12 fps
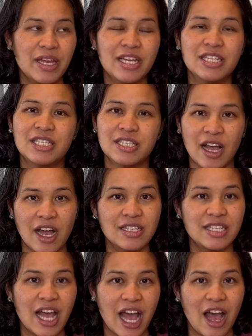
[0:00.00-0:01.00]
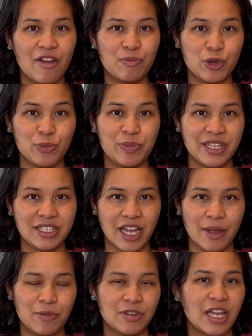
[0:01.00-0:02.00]
is not to have poopy
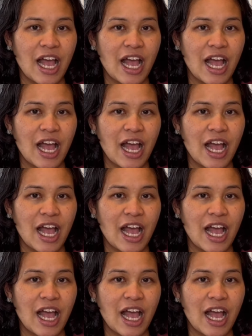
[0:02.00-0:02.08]
diapers.